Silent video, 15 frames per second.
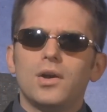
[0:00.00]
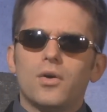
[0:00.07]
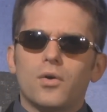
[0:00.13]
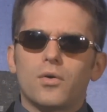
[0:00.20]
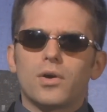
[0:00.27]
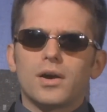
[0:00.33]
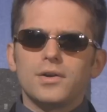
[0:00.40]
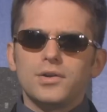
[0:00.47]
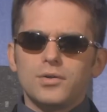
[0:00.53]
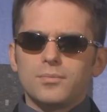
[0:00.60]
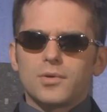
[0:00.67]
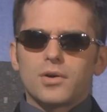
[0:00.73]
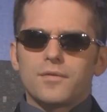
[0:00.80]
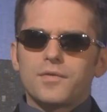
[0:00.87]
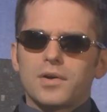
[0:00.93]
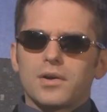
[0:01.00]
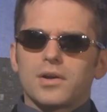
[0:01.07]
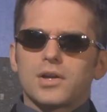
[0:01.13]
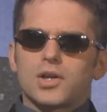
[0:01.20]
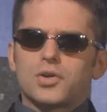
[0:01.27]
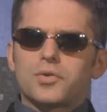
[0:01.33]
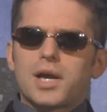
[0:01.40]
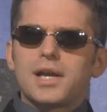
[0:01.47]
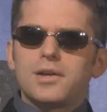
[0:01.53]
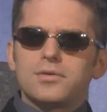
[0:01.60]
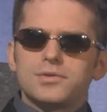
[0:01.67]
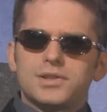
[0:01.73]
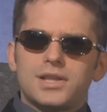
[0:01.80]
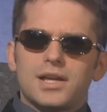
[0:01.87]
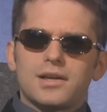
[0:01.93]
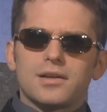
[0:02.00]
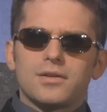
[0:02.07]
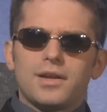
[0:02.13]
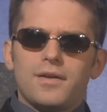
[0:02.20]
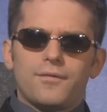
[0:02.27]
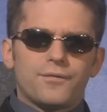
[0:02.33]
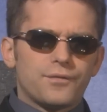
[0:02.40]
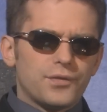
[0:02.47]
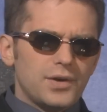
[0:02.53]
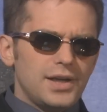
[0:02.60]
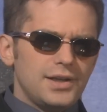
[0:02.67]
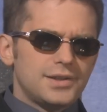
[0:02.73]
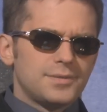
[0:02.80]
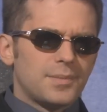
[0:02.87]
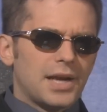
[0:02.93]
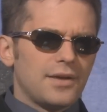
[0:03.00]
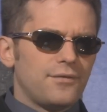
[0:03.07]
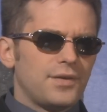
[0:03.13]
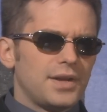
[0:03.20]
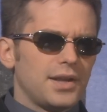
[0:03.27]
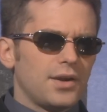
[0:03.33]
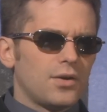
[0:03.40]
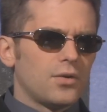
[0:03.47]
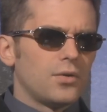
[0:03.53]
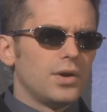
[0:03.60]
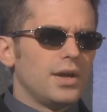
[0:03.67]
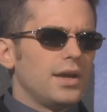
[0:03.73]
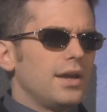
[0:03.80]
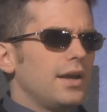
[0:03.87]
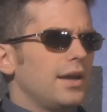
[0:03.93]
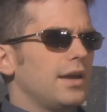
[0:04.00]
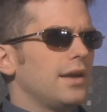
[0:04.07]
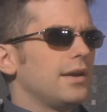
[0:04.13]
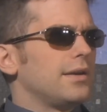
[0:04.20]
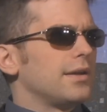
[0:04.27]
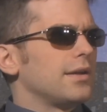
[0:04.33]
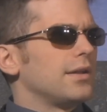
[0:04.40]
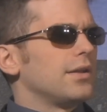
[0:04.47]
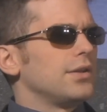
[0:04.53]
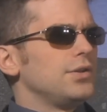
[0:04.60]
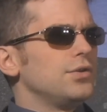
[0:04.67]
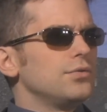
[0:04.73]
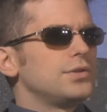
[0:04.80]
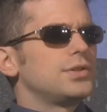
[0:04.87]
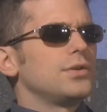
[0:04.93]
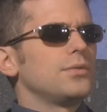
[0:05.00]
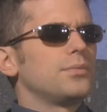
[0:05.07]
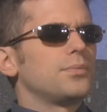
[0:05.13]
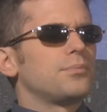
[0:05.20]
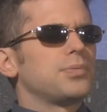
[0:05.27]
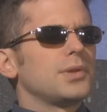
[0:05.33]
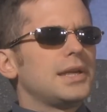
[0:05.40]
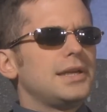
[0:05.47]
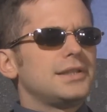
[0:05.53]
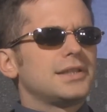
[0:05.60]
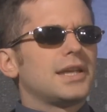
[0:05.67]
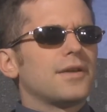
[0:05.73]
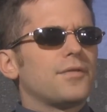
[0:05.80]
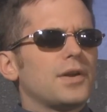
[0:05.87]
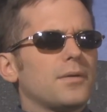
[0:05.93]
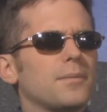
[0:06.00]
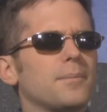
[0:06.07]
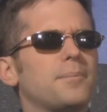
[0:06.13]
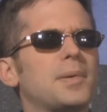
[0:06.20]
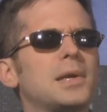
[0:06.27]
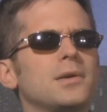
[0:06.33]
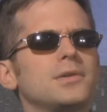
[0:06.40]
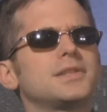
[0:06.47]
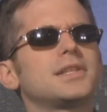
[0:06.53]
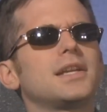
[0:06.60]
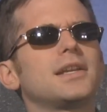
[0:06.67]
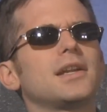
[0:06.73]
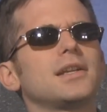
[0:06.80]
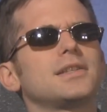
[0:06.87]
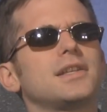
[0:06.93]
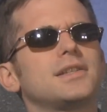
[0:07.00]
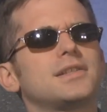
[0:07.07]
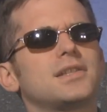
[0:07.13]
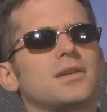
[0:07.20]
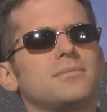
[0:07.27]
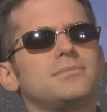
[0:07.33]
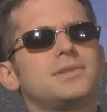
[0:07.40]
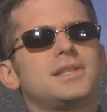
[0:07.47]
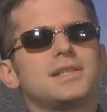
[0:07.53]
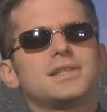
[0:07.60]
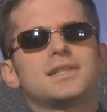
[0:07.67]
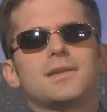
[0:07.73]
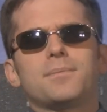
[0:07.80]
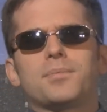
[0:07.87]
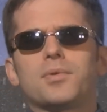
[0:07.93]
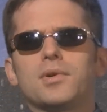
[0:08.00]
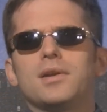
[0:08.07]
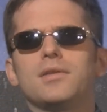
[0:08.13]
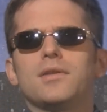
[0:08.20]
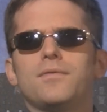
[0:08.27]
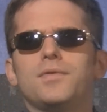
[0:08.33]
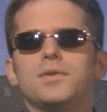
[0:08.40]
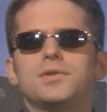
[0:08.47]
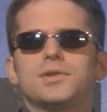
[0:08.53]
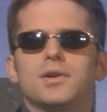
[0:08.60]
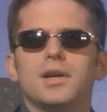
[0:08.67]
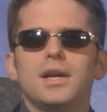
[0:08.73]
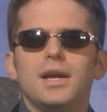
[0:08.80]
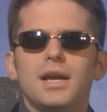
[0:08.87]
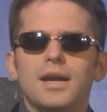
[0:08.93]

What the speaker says: Or are you more of a cryogenically freeze my video and YouTube, please give it better settings at some distant point in the future?